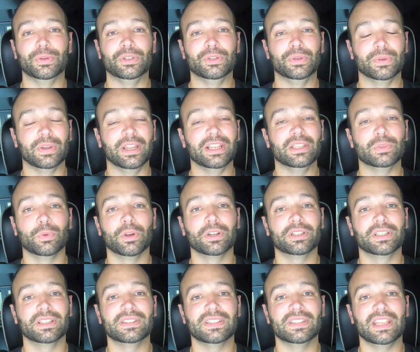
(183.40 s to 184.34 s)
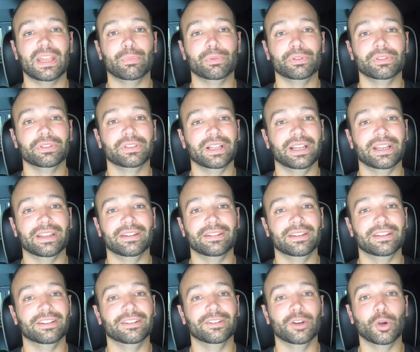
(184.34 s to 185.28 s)
do a nice worked example
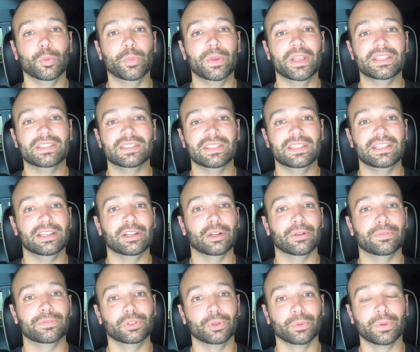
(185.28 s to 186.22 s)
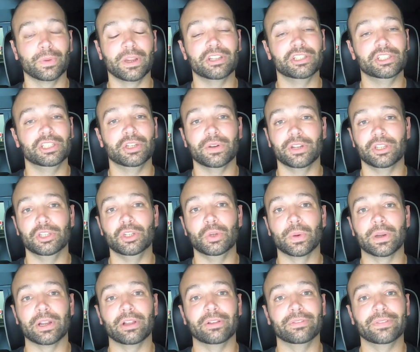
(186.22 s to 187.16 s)
on opacity and air-fuel ratio on a
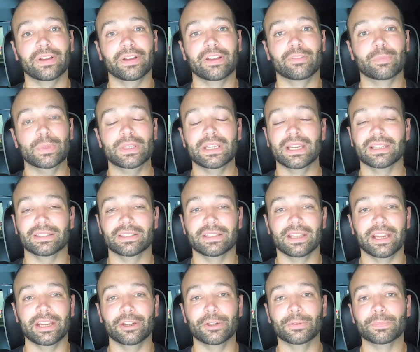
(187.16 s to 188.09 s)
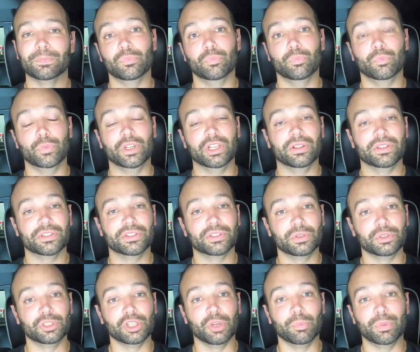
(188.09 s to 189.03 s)
newer L5P on the dyno. We also
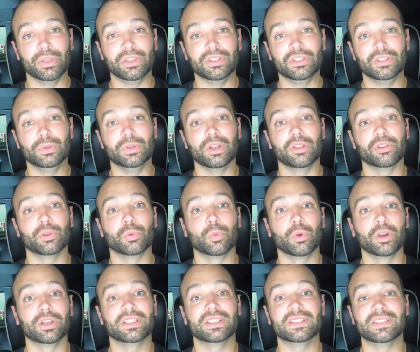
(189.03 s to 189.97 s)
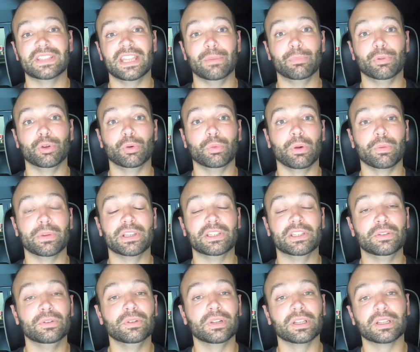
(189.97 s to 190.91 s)
jump into another worked example where we
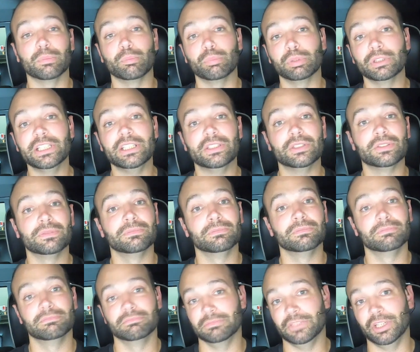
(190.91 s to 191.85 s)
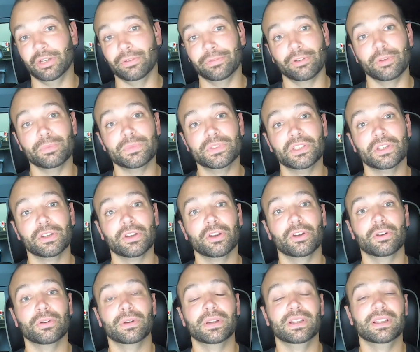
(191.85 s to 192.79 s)
tune a complete from
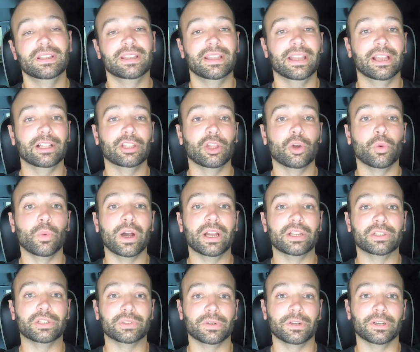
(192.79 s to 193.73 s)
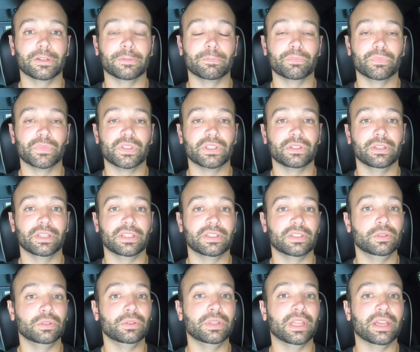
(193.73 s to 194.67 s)
zero LOY truck. So that's a
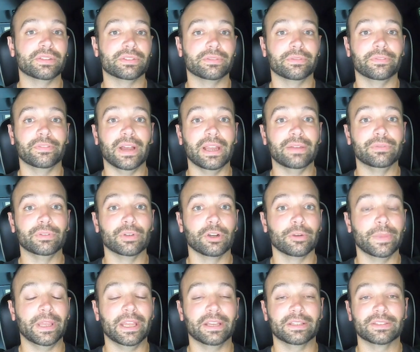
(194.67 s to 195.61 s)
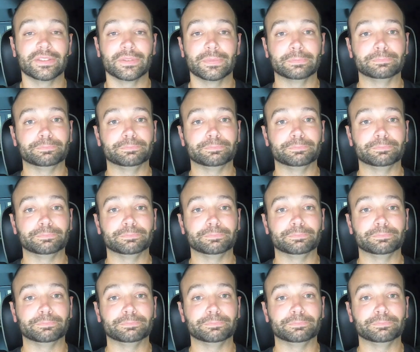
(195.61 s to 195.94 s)
2005 Duramax.